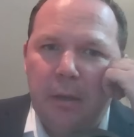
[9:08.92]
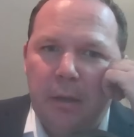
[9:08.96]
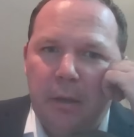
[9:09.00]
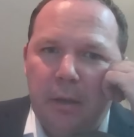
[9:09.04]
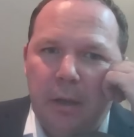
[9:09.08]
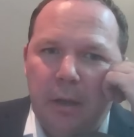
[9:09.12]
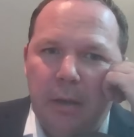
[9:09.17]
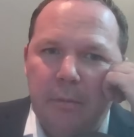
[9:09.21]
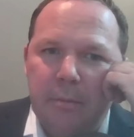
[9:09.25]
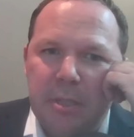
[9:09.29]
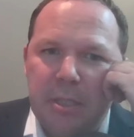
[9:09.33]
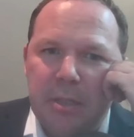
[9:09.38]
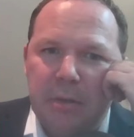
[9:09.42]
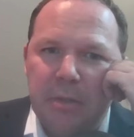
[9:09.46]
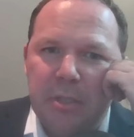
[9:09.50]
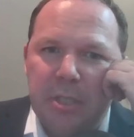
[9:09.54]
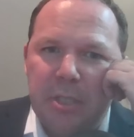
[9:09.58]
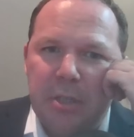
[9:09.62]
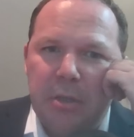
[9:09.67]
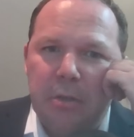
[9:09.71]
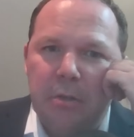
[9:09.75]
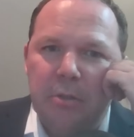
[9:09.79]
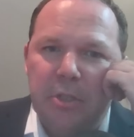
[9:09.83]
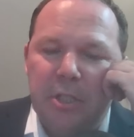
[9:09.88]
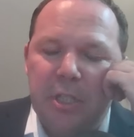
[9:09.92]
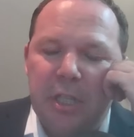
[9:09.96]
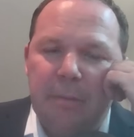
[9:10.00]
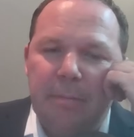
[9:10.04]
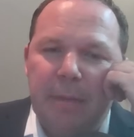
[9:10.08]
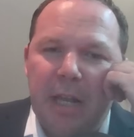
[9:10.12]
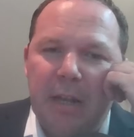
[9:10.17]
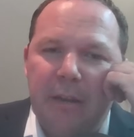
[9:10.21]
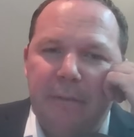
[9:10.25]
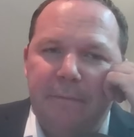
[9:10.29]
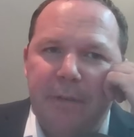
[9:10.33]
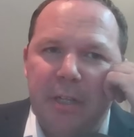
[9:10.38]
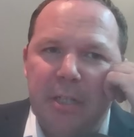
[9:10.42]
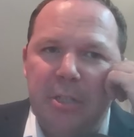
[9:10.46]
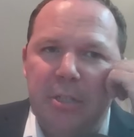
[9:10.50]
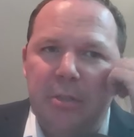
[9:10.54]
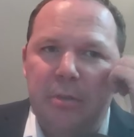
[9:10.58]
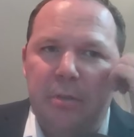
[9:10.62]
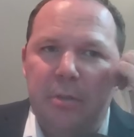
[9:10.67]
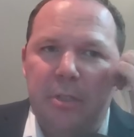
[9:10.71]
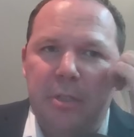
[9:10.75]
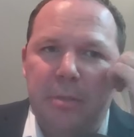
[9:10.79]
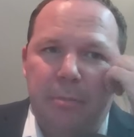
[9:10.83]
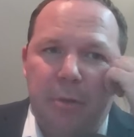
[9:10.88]
Um, so it's hugely
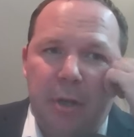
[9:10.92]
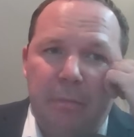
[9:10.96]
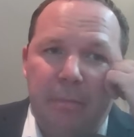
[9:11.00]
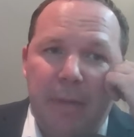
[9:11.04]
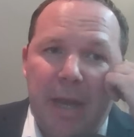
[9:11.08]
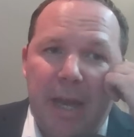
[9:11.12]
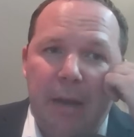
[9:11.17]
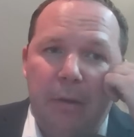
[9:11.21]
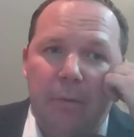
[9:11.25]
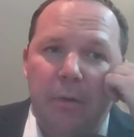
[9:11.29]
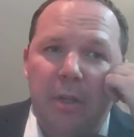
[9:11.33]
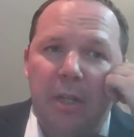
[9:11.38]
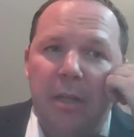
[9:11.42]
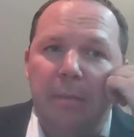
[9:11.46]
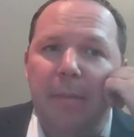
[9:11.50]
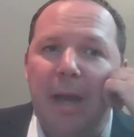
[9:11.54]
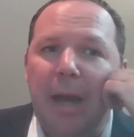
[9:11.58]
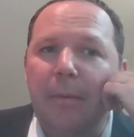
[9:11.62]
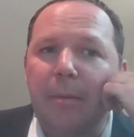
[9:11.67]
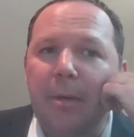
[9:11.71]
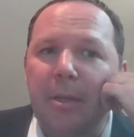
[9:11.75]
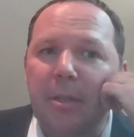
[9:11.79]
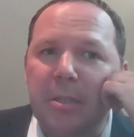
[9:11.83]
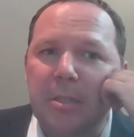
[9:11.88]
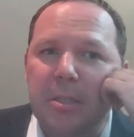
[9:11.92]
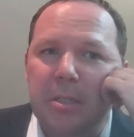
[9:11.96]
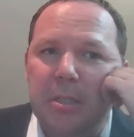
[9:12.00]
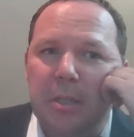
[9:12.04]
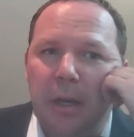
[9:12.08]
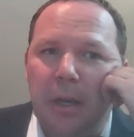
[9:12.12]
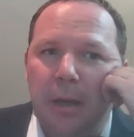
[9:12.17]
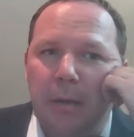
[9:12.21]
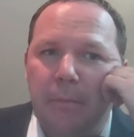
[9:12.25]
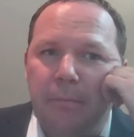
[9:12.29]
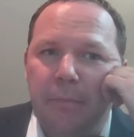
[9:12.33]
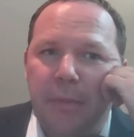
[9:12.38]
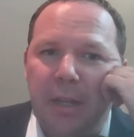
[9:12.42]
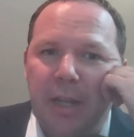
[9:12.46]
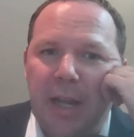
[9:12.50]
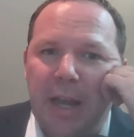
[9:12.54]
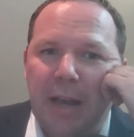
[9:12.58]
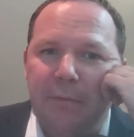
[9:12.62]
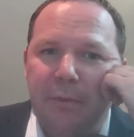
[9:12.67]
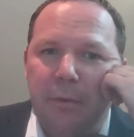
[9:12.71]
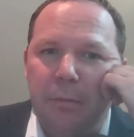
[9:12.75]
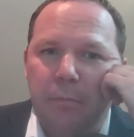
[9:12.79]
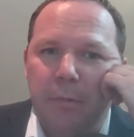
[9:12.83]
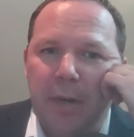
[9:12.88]
beneficial to bring back woolly mammoths um, and
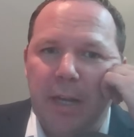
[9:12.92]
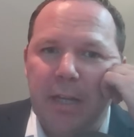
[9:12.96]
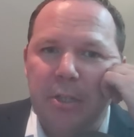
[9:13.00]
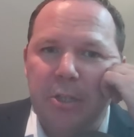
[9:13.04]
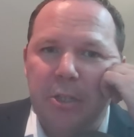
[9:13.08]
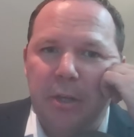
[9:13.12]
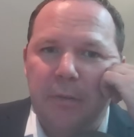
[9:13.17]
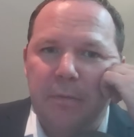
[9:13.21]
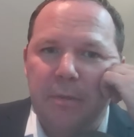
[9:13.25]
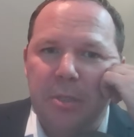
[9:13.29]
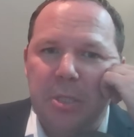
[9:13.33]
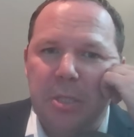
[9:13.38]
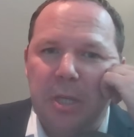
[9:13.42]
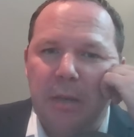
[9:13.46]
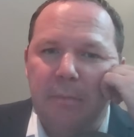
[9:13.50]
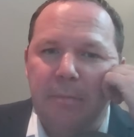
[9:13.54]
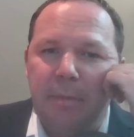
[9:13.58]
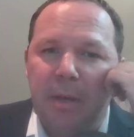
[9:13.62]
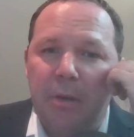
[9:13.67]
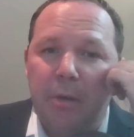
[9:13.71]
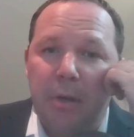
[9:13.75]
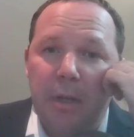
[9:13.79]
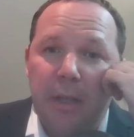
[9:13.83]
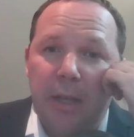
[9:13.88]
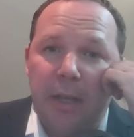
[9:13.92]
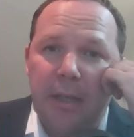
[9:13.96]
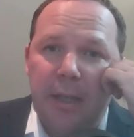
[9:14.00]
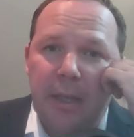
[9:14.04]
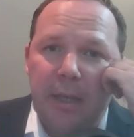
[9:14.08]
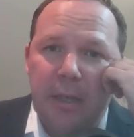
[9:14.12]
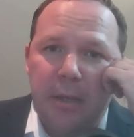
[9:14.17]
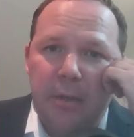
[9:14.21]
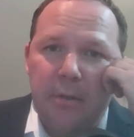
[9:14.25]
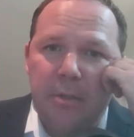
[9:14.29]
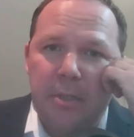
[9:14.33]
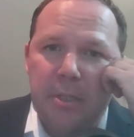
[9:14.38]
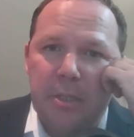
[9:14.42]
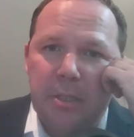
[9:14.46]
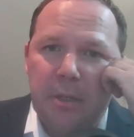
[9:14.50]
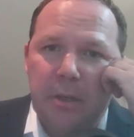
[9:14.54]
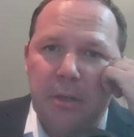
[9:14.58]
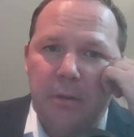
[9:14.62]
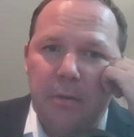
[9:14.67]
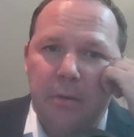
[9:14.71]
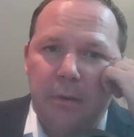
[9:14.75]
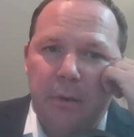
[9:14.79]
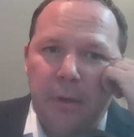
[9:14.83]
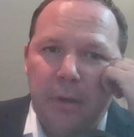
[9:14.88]
have them range over Siberia like they used
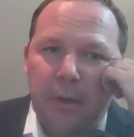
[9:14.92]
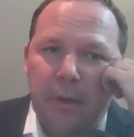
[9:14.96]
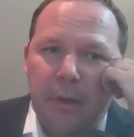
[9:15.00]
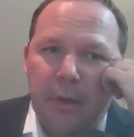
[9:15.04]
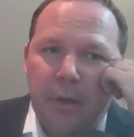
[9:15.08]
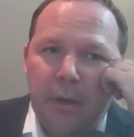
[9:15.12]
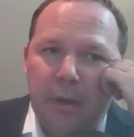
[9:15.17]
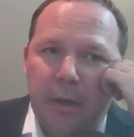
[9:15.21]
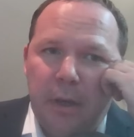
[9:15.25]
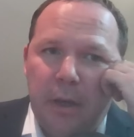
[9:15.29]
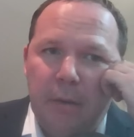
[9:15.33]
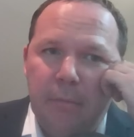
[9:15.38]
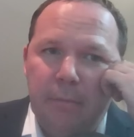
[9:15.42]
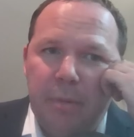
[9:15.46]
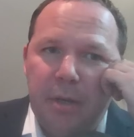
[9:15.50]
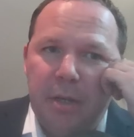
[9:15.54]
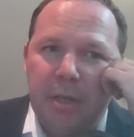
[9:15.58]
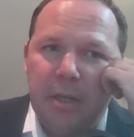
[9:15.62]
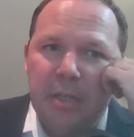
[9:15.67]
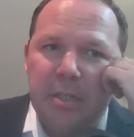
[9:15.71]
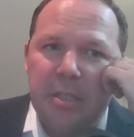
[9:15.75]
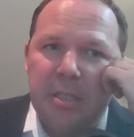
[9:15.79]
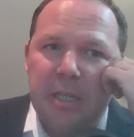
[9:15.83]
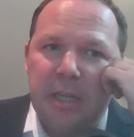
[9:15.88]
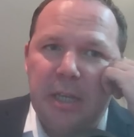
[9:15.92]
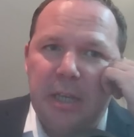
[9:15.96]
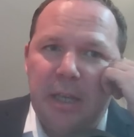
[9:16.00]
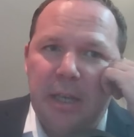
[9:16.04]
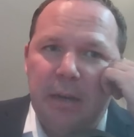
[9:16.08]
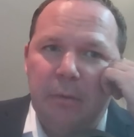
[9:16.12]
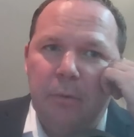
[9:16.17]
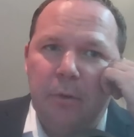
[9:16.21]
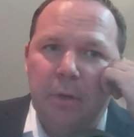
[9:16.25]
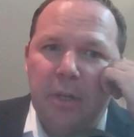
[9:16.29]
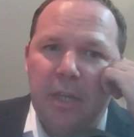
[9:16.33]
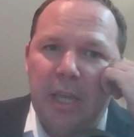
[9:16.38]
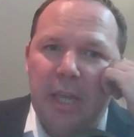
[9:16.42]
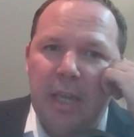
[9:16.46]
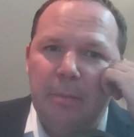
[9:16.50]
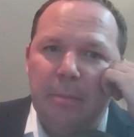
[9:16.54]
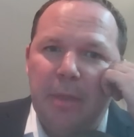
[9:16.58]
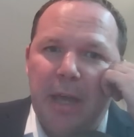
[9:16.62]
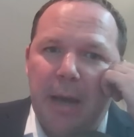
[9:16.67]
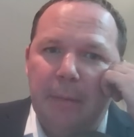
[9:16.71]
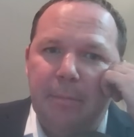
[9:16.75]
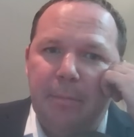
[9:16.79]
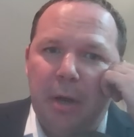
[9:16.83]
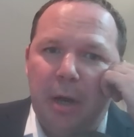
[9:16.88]
to, um, because it, it will keep
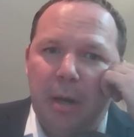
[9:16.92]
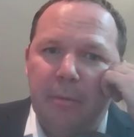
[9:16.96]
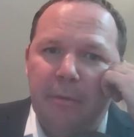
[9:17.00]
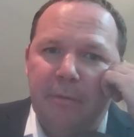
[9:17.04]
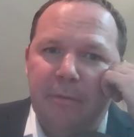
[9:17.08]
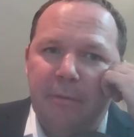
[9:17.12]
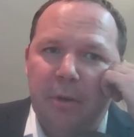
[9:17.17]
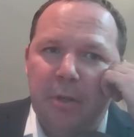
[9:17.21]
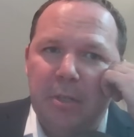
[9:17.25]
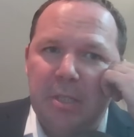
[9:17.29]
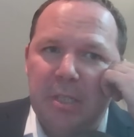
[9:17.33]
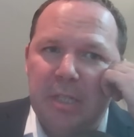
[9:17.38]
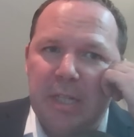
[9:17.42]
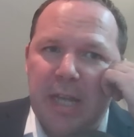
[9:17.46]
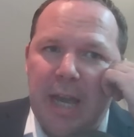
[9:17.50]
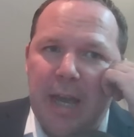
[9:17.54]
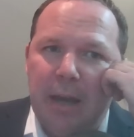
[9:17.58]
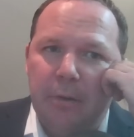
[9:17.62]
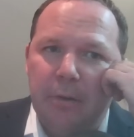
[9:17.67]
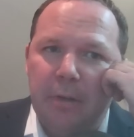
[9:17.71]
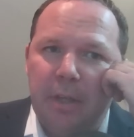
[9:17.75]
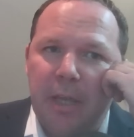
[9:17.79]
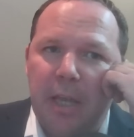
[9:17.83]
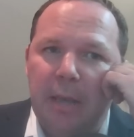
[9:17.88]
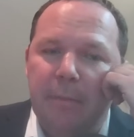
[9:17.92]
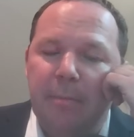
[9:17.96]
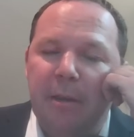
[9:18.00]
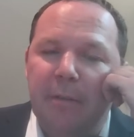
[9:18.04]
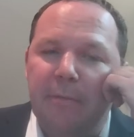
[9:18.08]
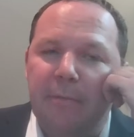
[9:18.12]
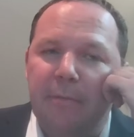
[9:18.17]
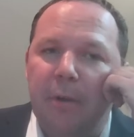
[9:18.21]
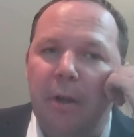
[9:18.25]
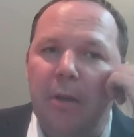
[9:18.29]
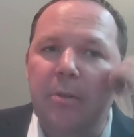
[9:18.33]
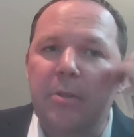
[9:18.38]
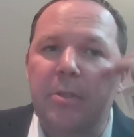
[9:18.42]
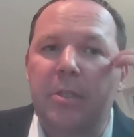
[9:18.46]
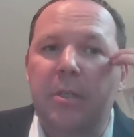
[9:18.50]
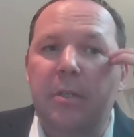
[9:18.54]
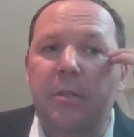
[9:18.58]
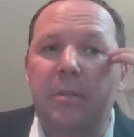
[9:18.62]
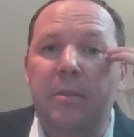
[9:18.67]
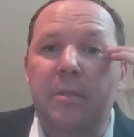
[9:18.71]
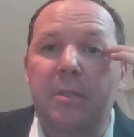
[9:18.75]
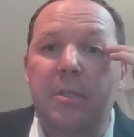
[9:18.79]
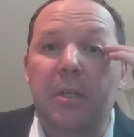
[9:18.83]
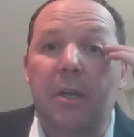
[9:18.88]
that permafrost down, keep it
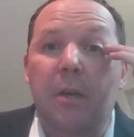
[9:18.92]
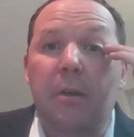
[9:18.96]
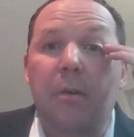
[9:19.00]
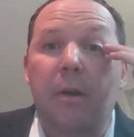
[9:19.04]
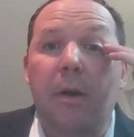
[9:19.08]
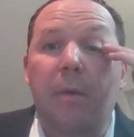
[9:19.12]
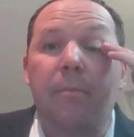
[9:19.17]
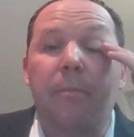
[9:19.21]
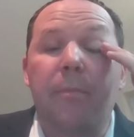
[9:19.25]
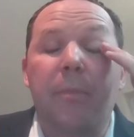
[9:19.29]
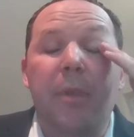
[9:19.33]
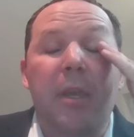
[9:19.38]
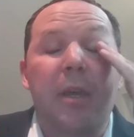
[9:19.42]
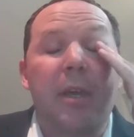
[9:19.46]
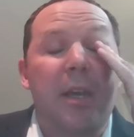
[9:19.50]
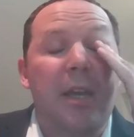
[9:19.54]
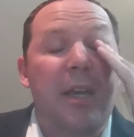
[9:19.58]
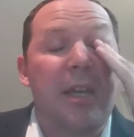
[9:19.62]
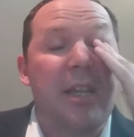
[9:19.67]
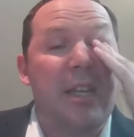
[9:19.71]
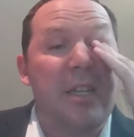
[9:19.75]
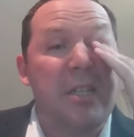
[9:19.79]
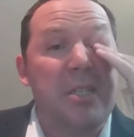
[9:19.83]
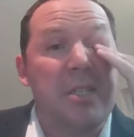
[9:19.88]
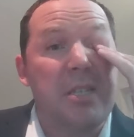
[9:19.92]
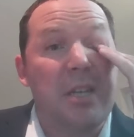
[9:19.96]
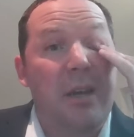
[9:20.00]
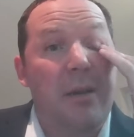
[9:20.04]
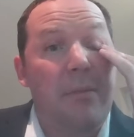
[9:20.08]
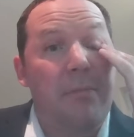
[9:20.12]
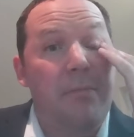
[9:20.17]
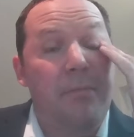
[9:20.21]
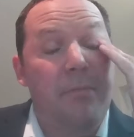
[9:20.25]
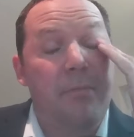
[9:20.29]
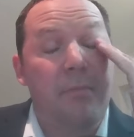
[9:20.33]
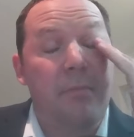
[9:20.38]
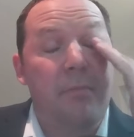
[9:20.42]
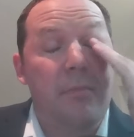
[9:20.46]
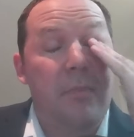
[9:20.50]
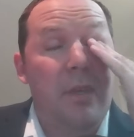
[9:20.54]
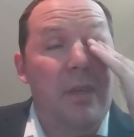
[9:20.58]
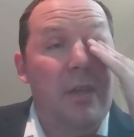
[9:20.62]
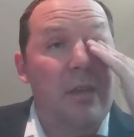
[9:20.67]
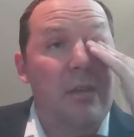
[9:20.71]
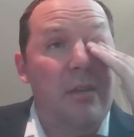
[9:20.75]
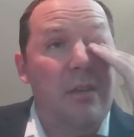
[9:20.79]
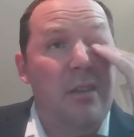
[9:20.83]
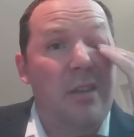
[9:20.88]
frozen. So um, it is, um,
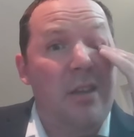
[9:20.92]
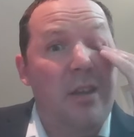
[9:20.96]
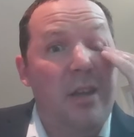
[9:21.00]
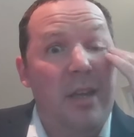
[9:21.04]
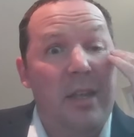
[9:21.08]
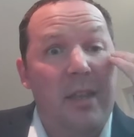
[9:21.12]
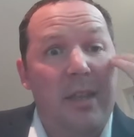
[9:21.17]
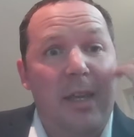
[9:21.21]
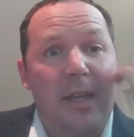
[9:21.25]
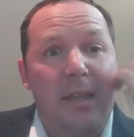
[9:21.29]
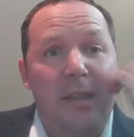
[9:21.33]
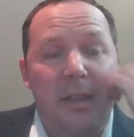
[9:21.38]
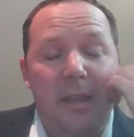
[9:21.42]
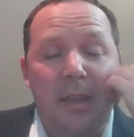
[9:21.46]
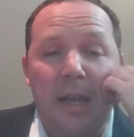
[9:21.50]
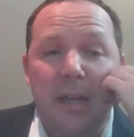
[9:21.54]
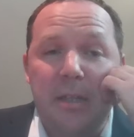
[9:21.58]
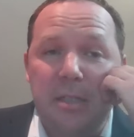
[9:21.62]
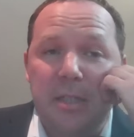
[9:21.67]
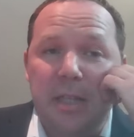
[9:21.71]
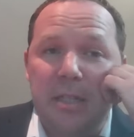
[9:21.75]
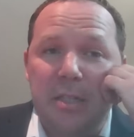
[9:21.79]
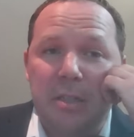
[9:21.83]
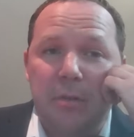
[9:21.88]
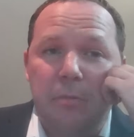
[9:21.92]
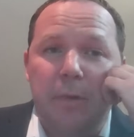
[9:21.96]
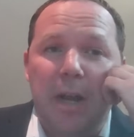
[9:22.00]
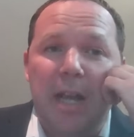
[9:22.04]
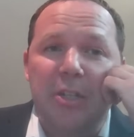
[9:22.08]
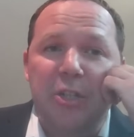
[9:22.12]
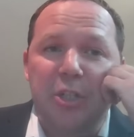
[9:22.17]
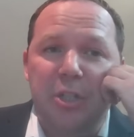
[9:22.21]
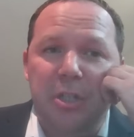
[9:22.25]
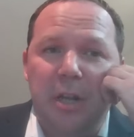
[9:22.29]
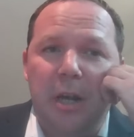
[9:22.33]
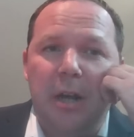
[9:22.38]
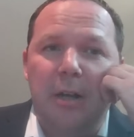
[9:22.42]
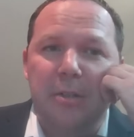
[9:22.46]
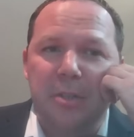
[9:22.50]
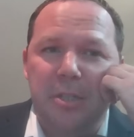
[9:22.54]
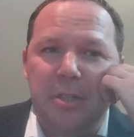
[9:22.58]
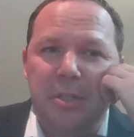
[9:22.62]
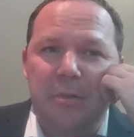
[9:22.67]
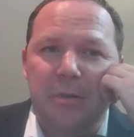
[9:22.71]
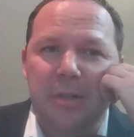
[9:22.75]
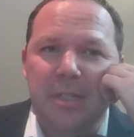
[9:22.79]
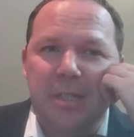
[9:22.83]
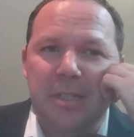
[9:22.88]
you know, it, there's there's a rationale
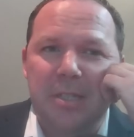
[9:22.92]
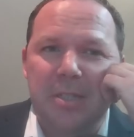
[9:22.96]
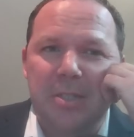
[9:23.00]
to it.